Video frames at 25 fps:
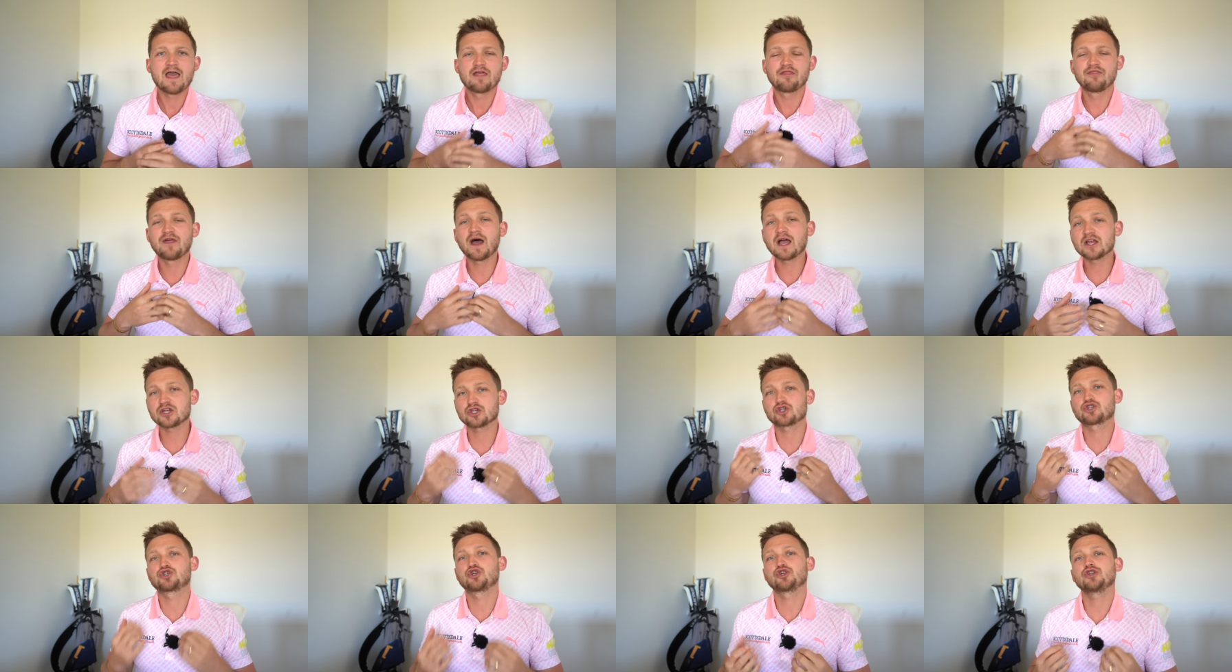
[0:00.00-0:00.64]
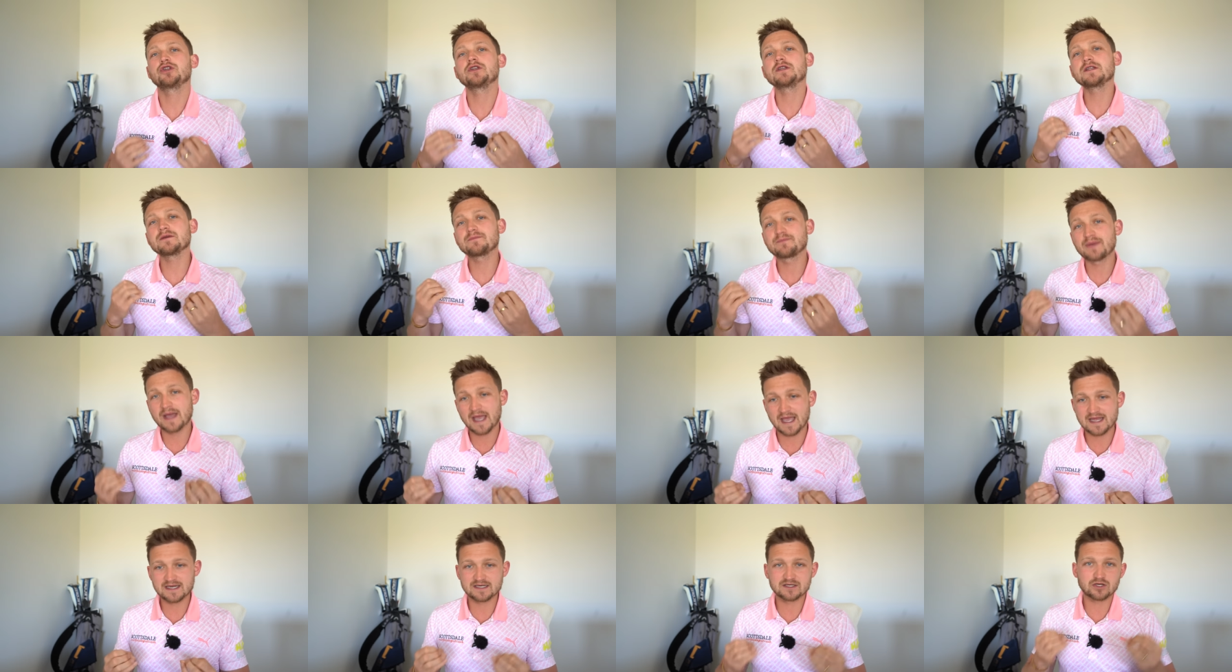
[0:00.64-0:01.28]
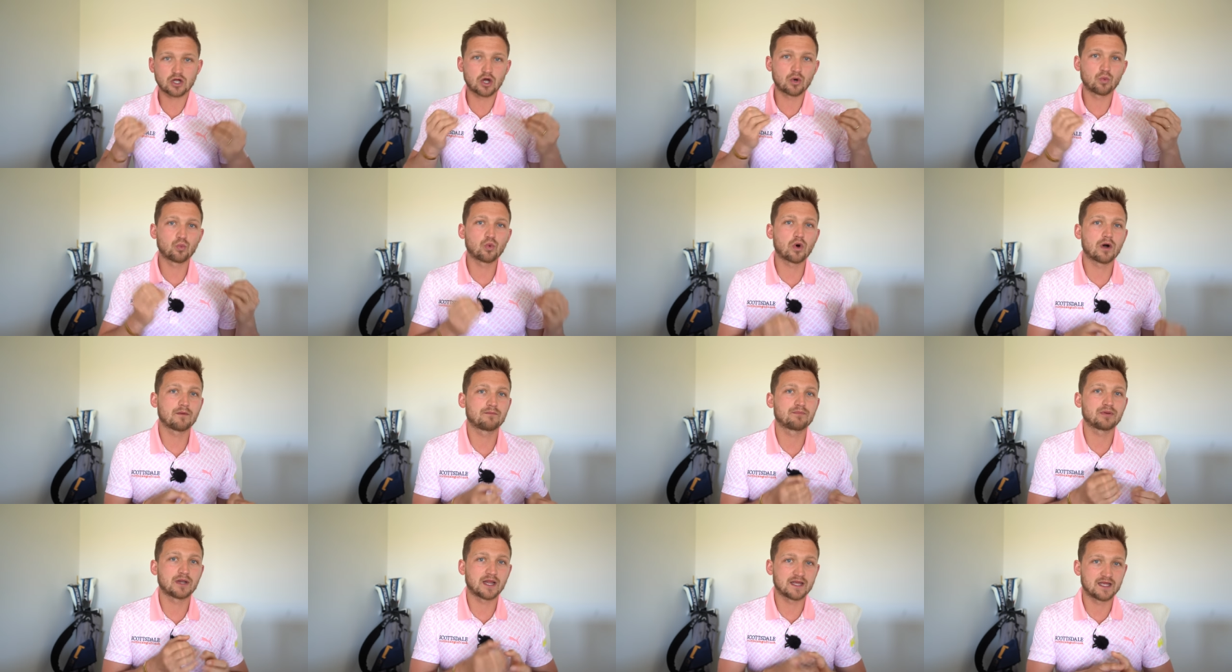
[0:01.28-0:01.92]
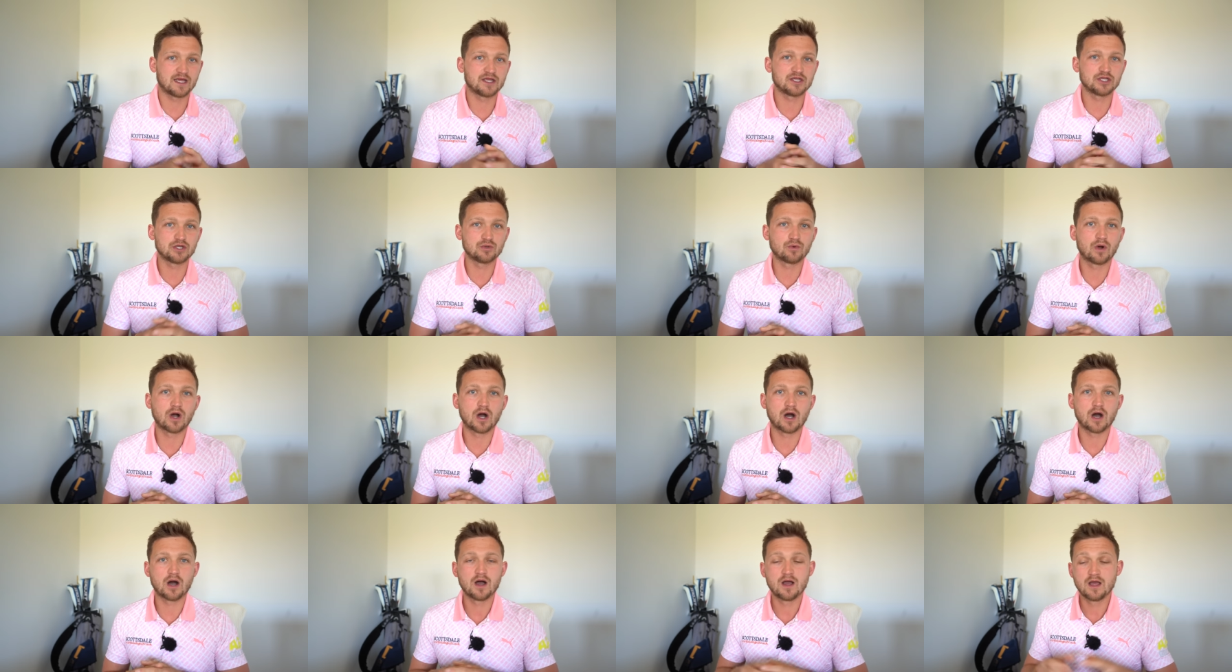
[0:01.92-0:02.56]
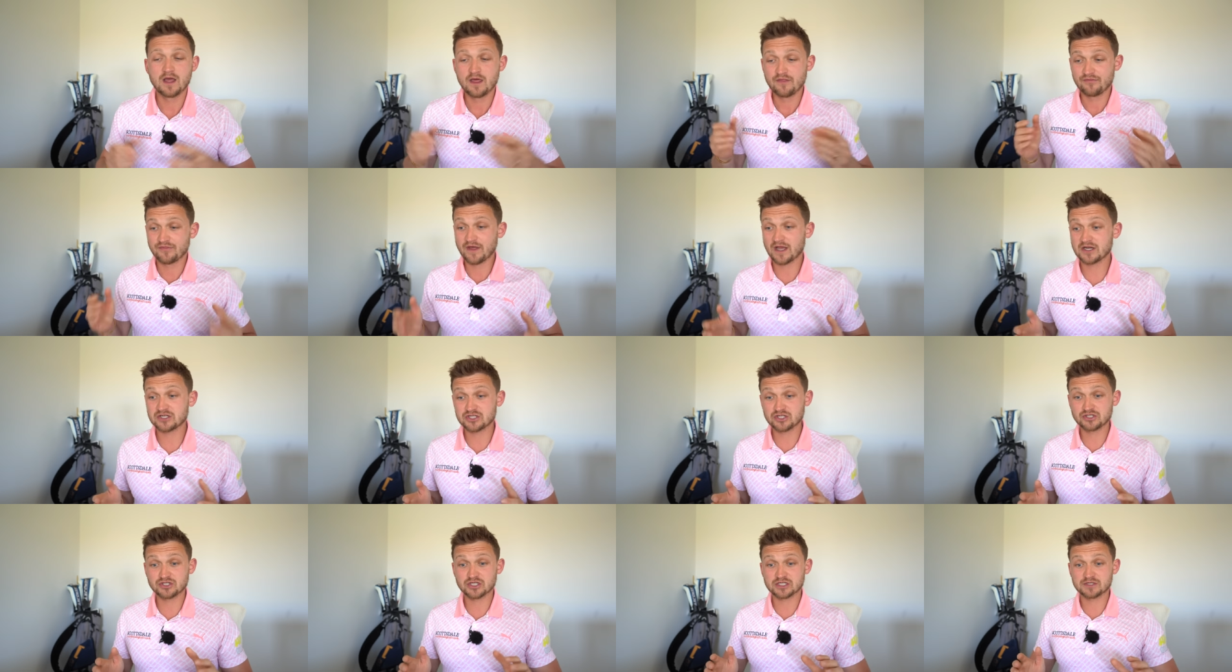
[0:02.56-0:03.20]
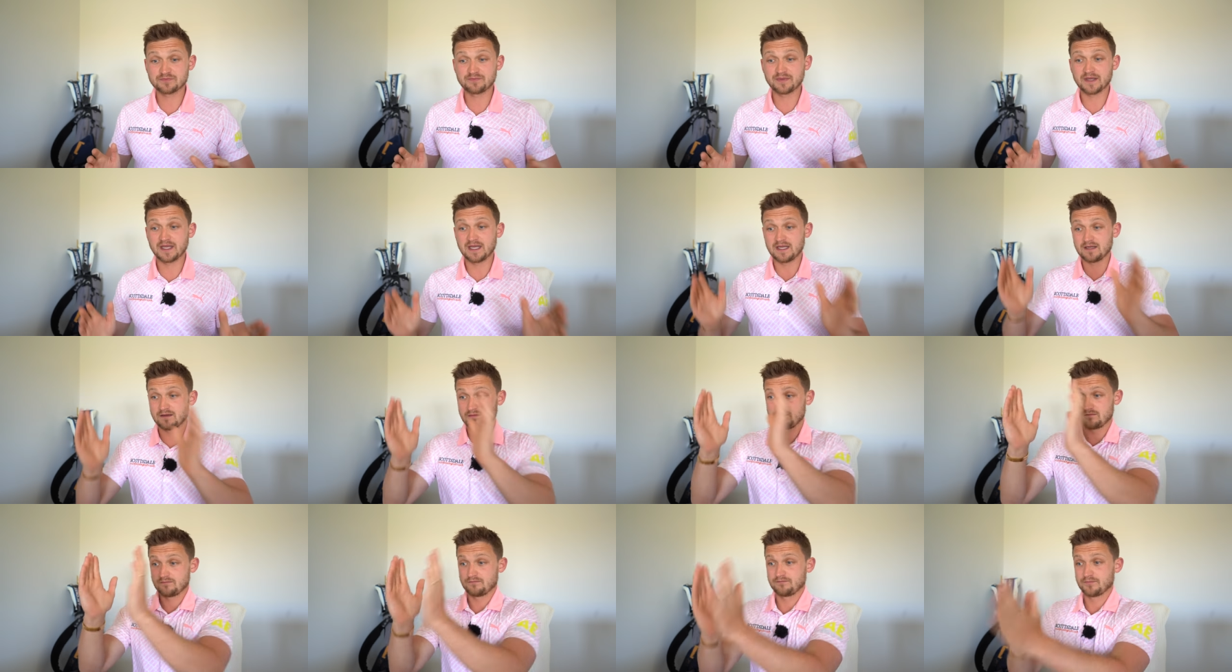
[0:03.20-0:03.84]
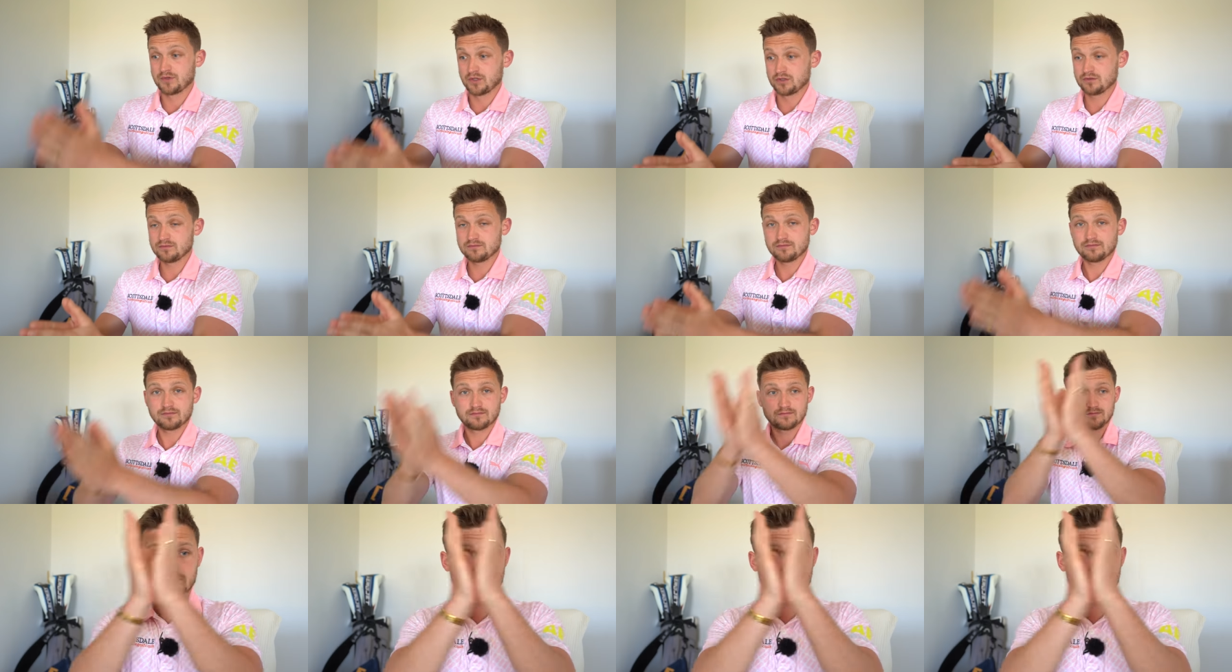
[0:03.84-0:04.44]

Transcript: That shouldn't depend on what player you are. That should just be boom,